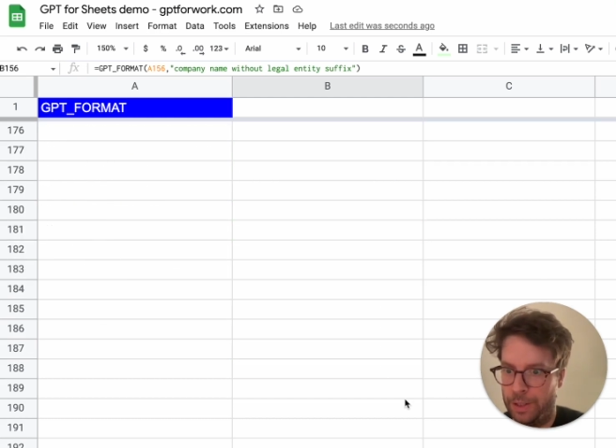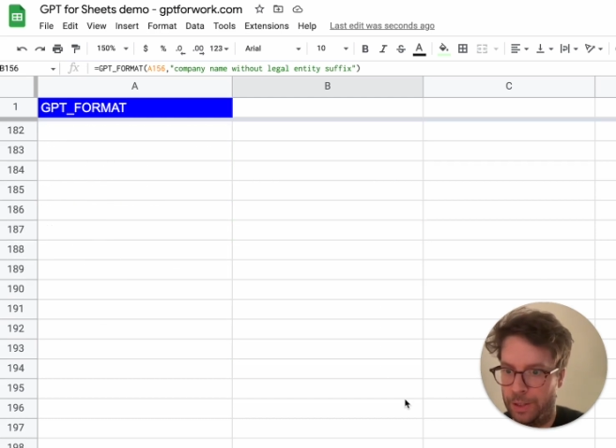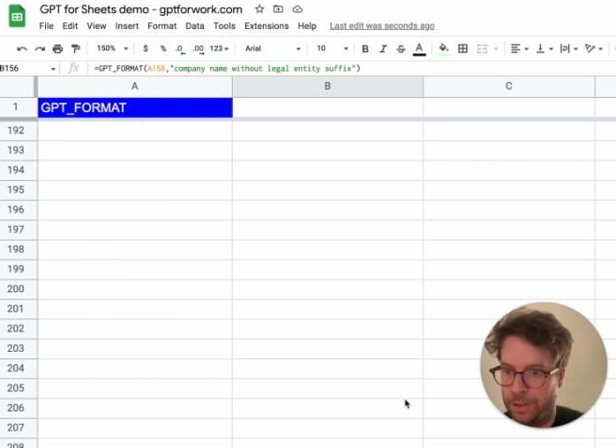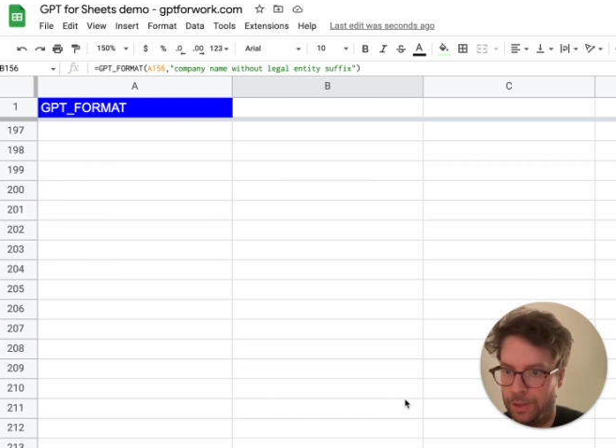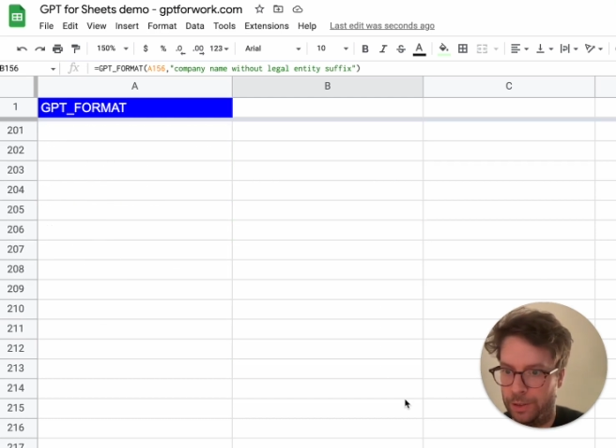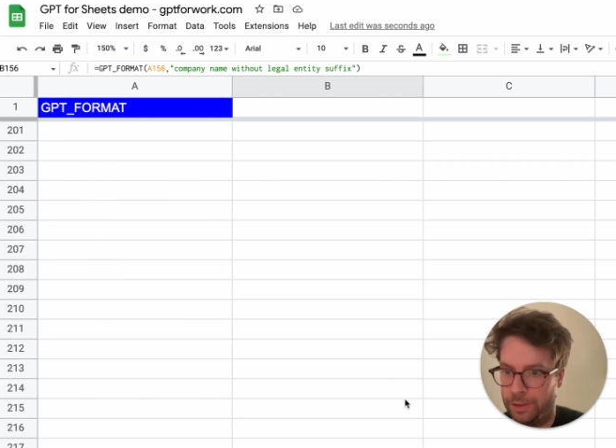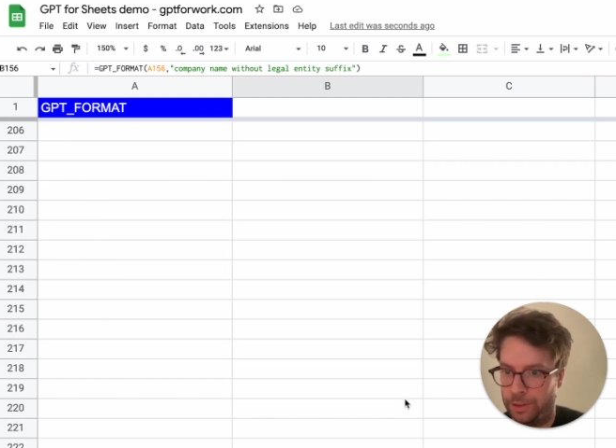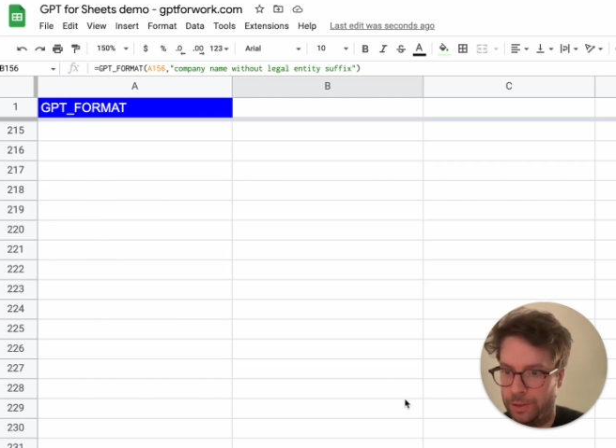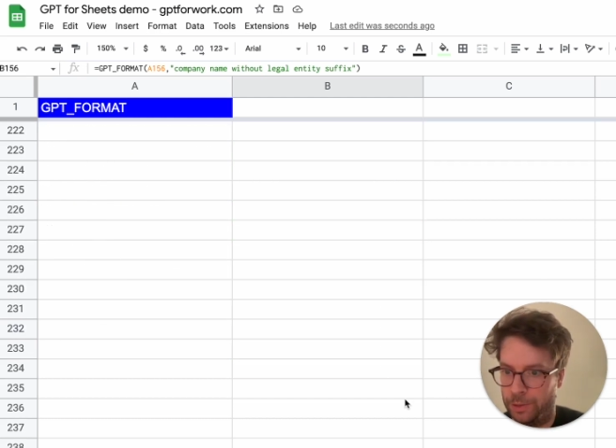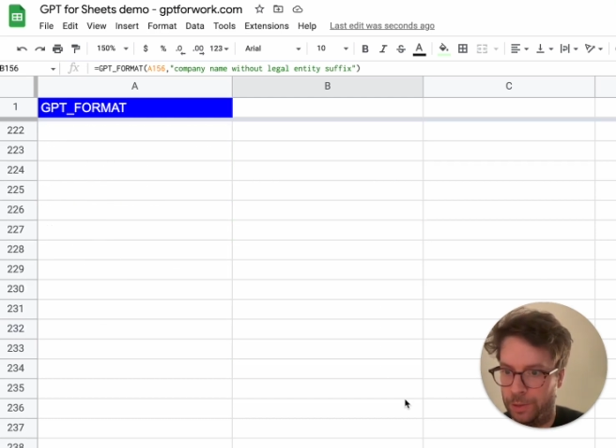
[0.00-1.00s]
Uh,
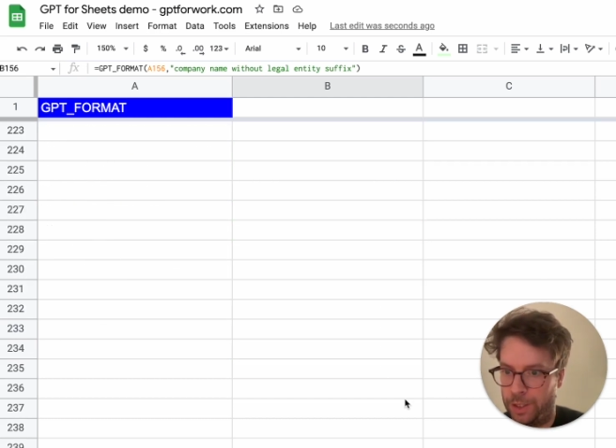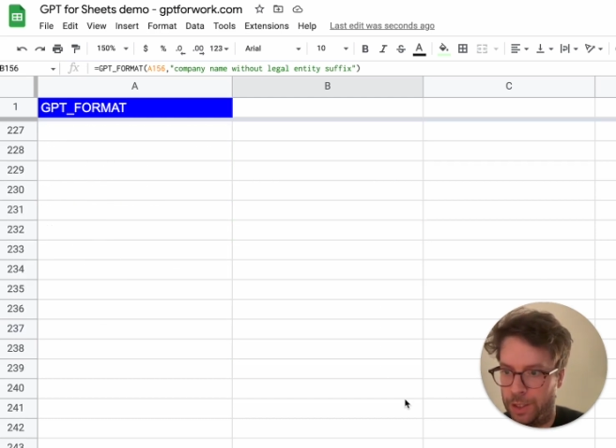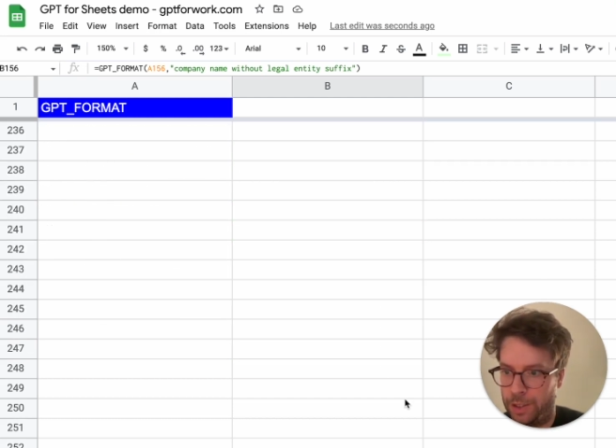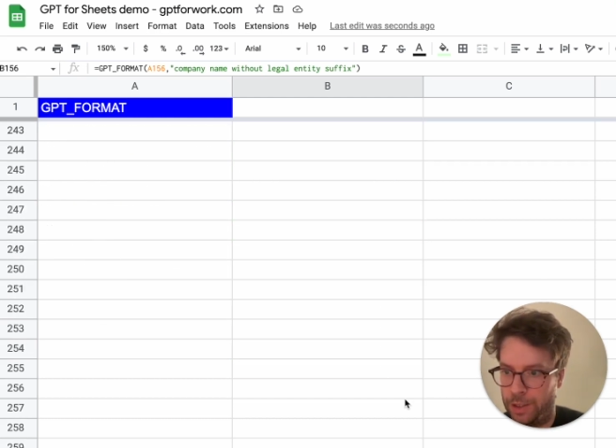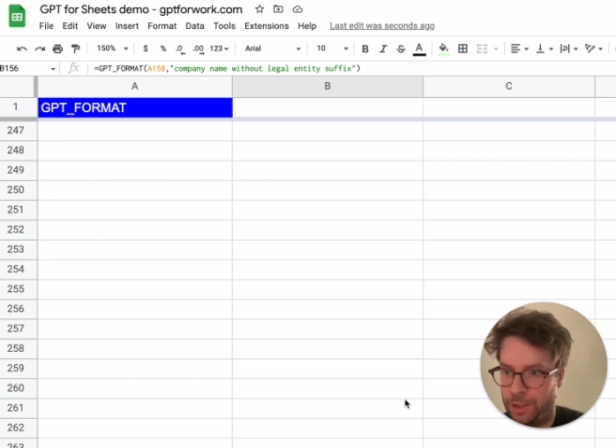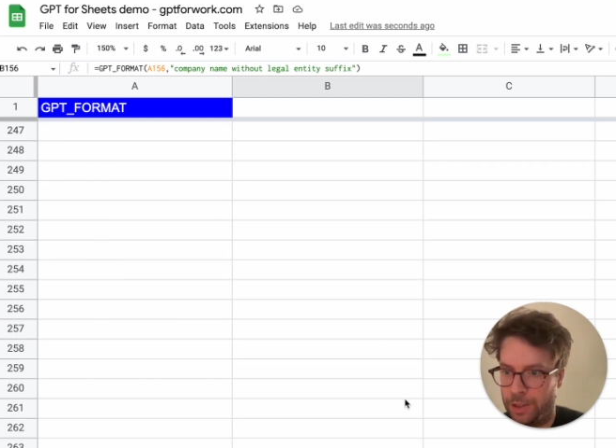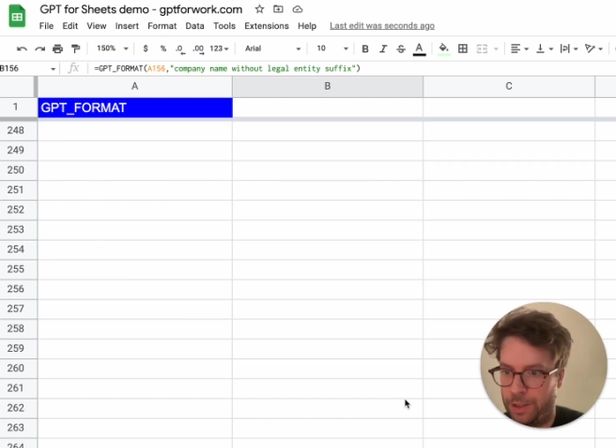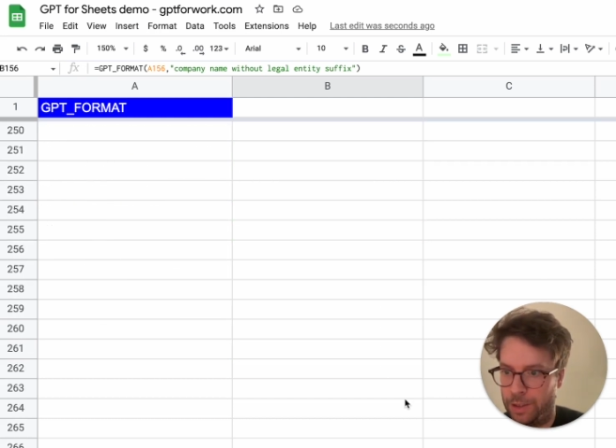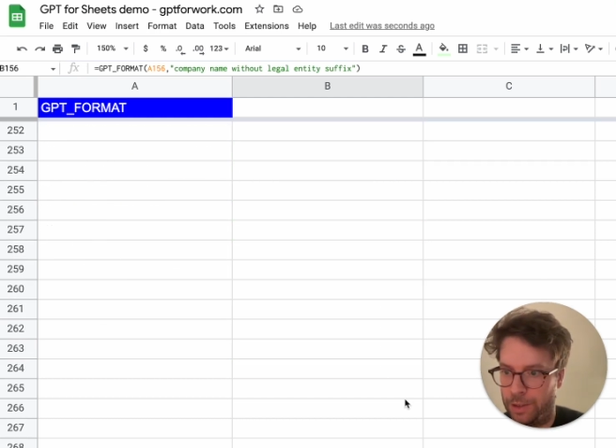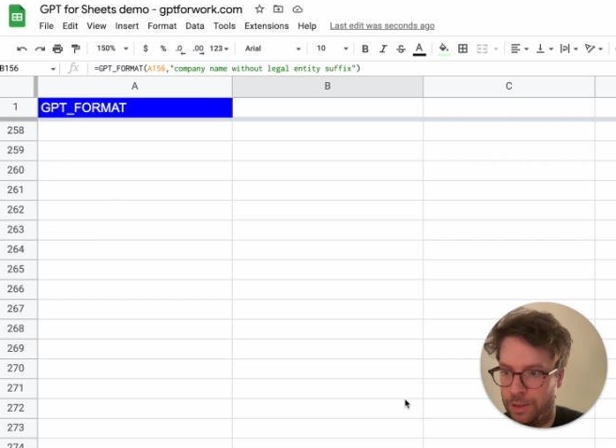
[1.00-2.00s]
okay,
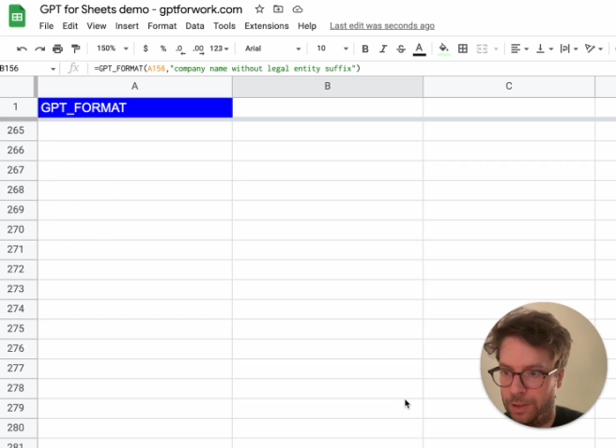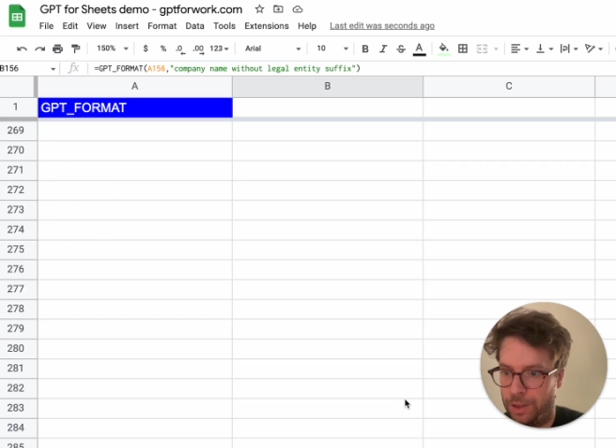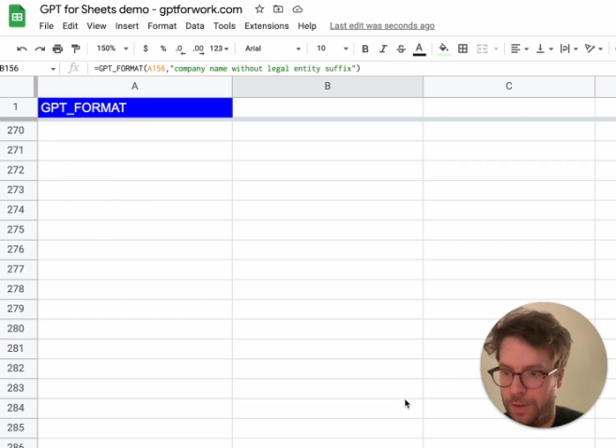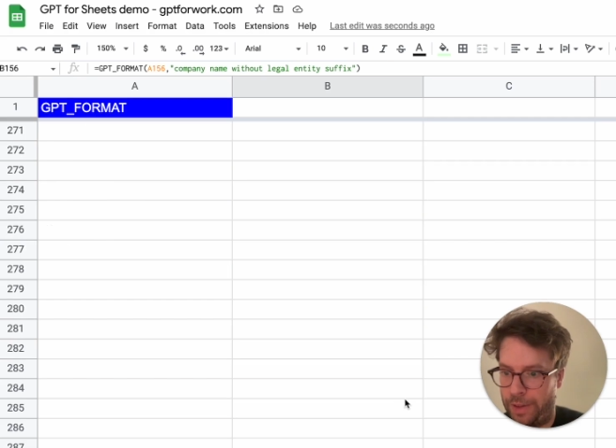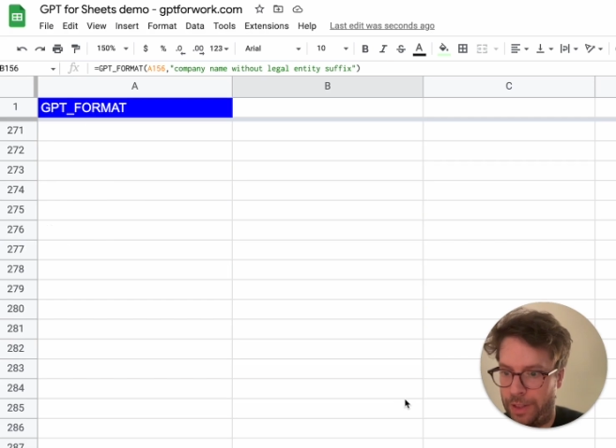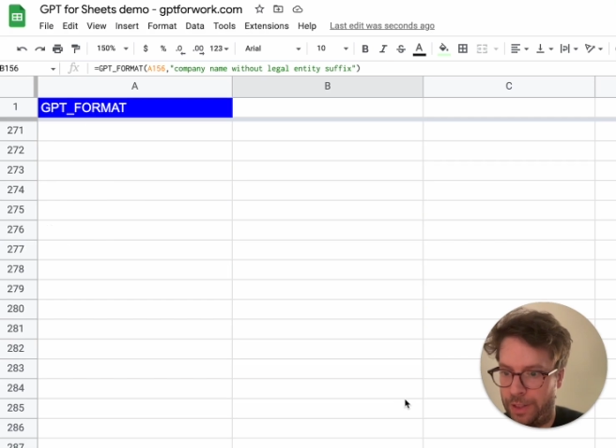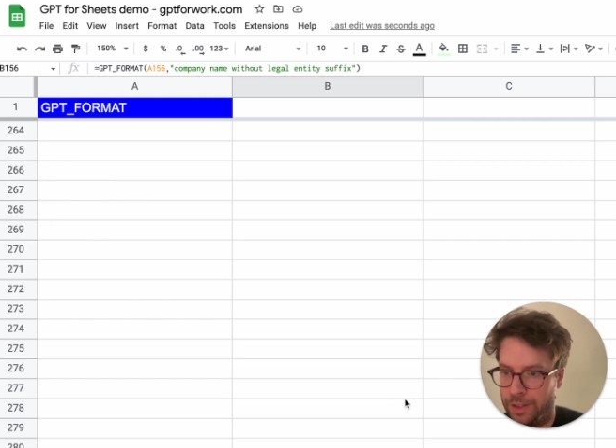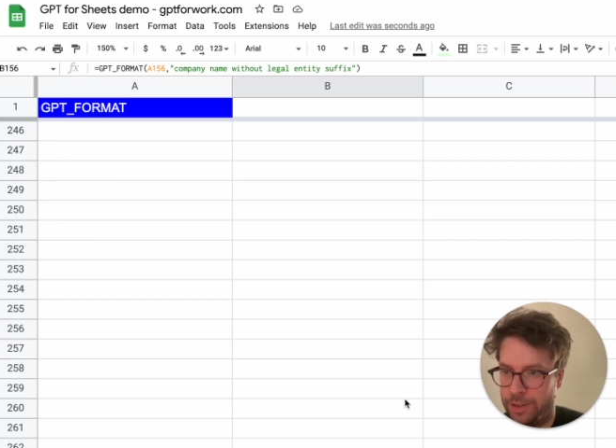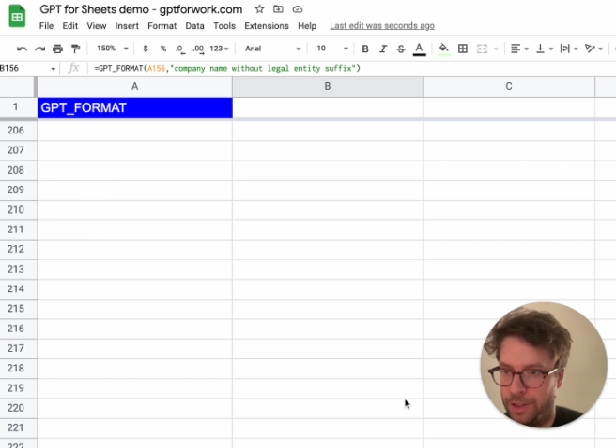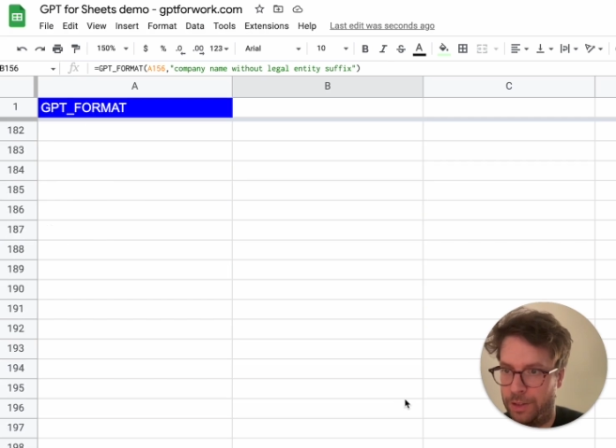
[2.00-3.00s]
and I think
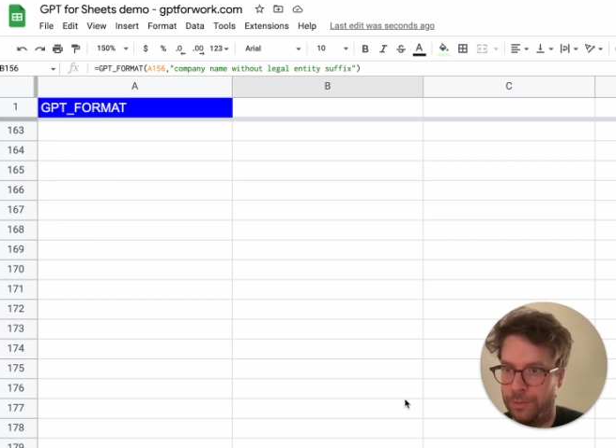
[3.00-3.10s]
that's it.